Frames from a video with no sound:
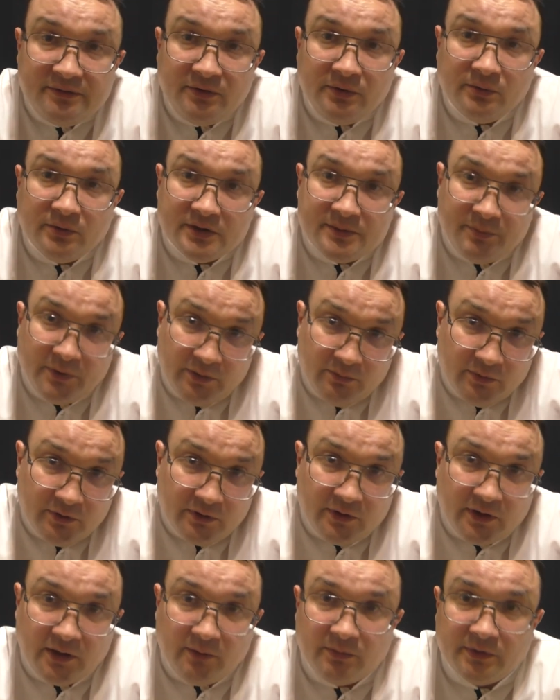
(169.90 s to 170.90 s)
We have
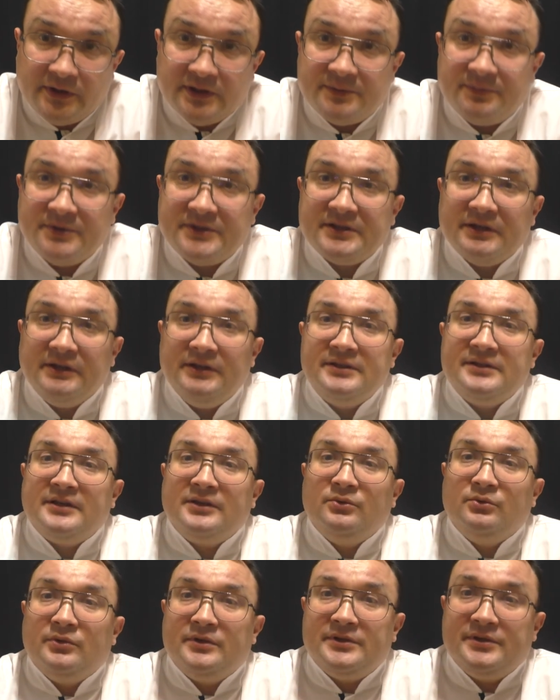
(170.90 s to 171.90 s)
experienced specialists
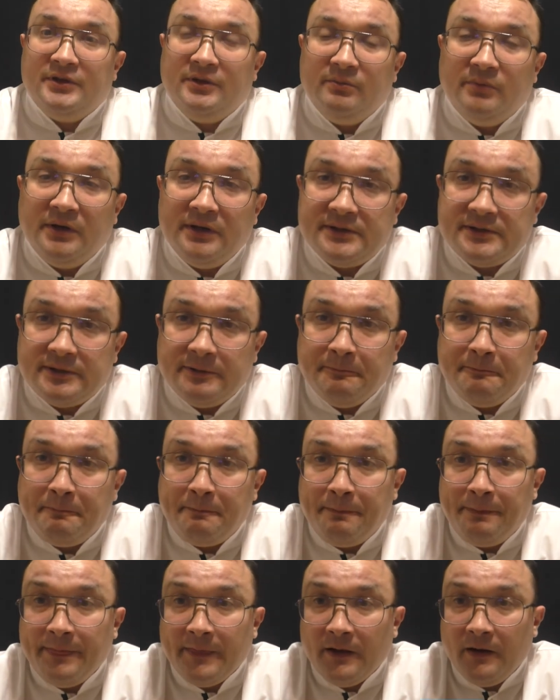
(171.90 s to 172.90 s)
who do such
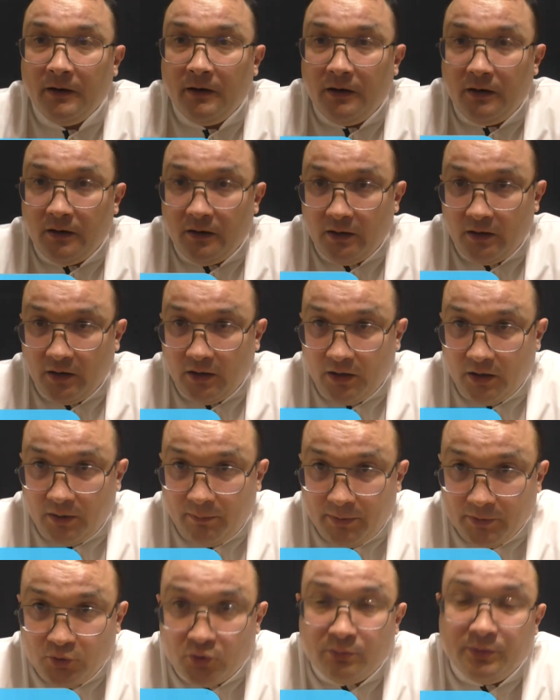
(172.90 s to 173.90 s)
removals and
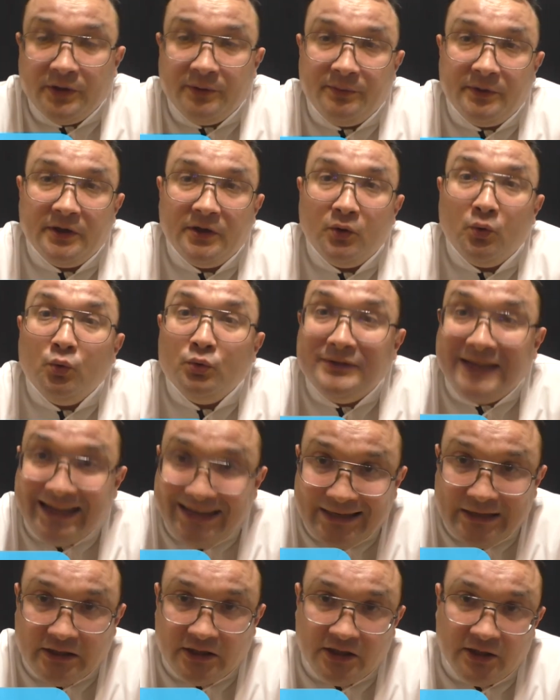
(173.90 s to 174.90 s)
diagnostics of these
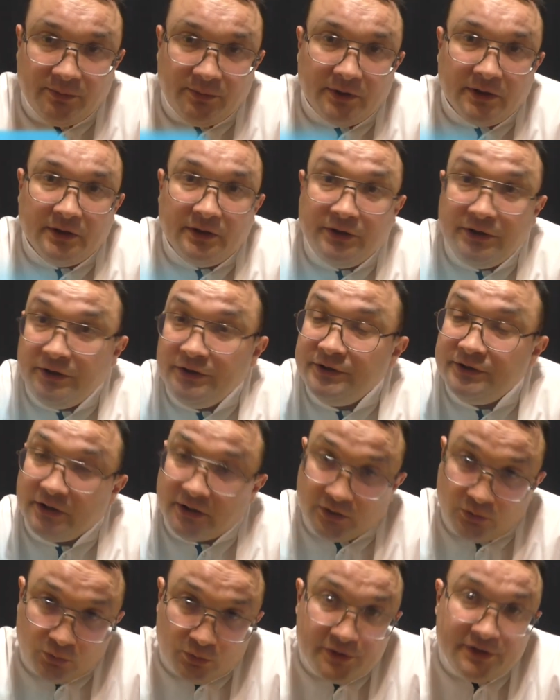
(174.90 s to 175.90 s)
growths.
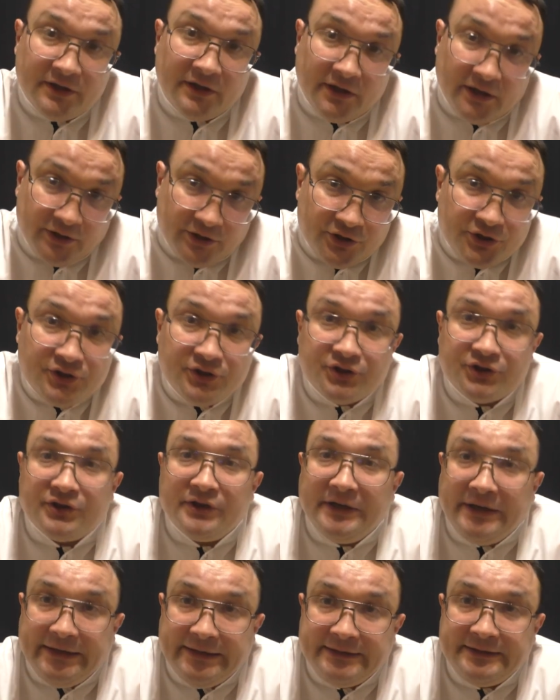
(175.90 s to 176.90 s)
We're waiting for you
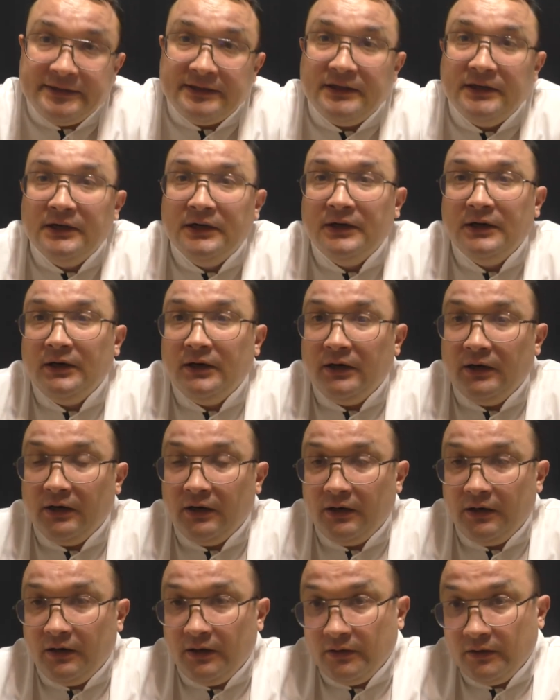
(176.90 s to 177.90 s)
in our clinic. Please
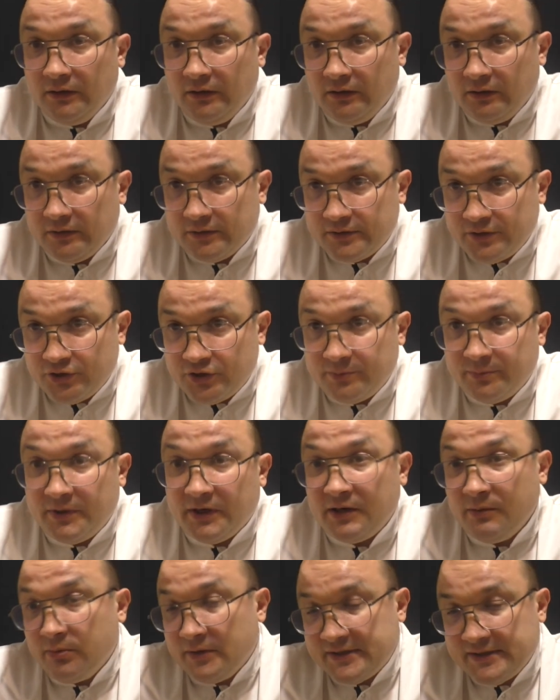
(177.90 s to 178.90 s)
subscribe to our
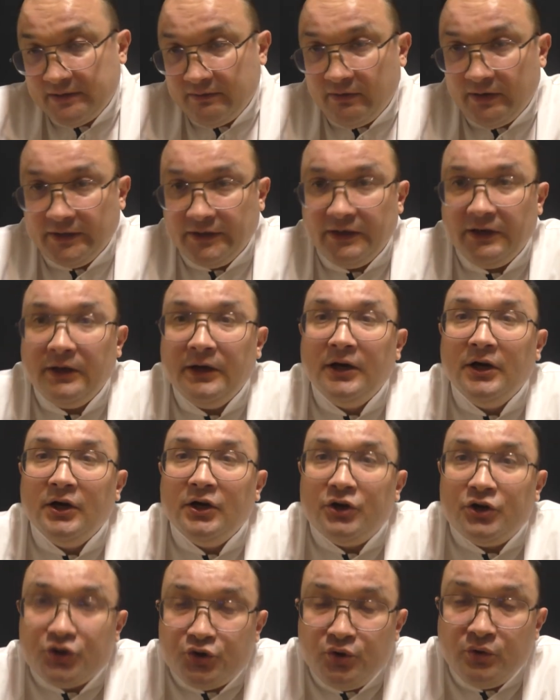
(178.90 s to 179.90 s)
channels on YouTube
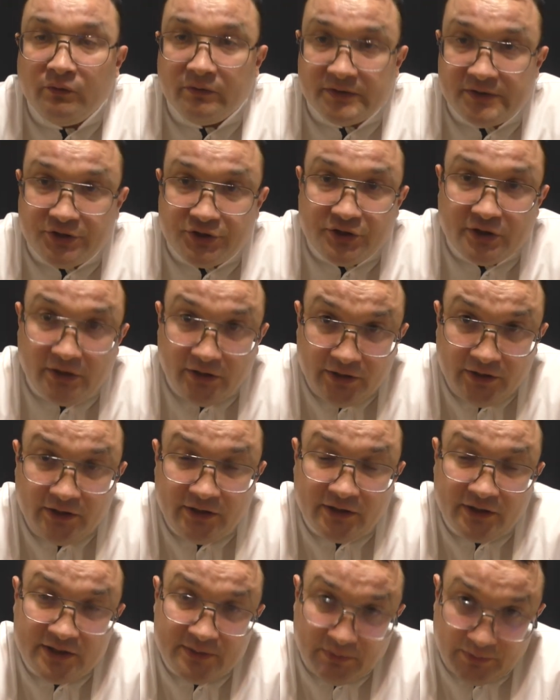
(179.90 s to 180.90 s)
and Instagram.
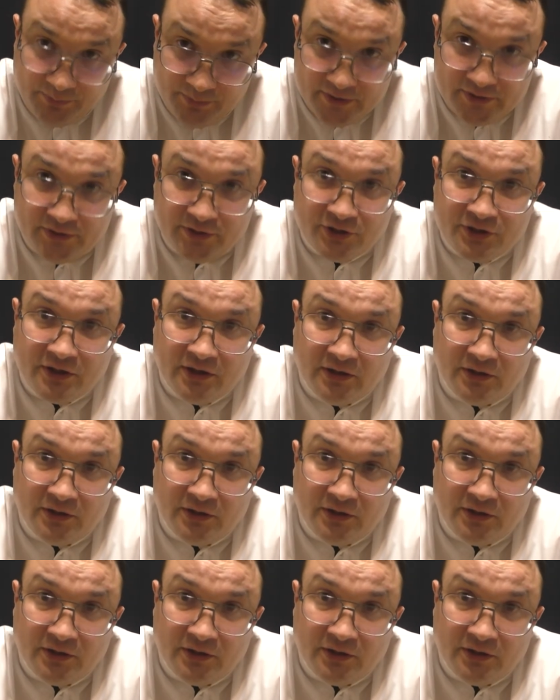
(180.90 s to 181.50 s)
Thank you for